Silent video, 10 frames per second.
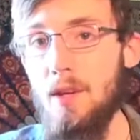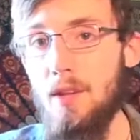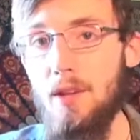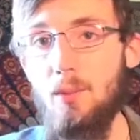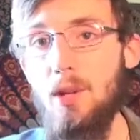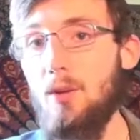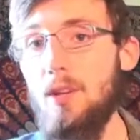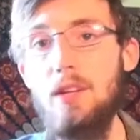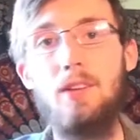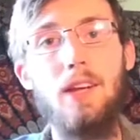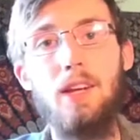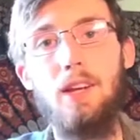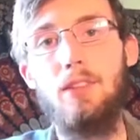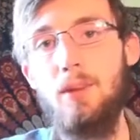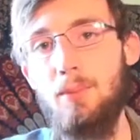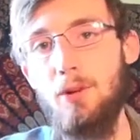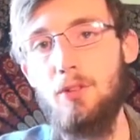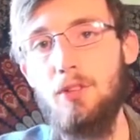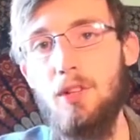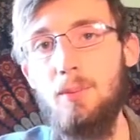then we don't need to take anything
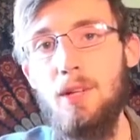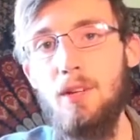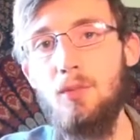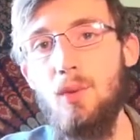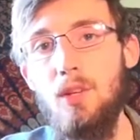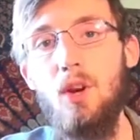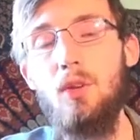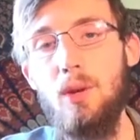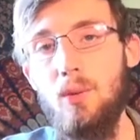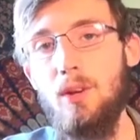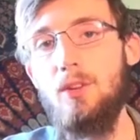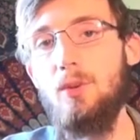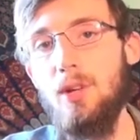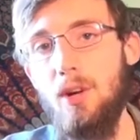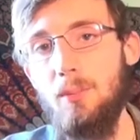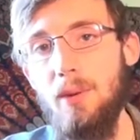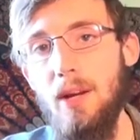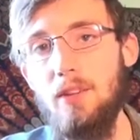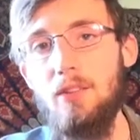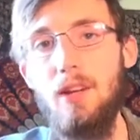personally, because we know that we are doing our best.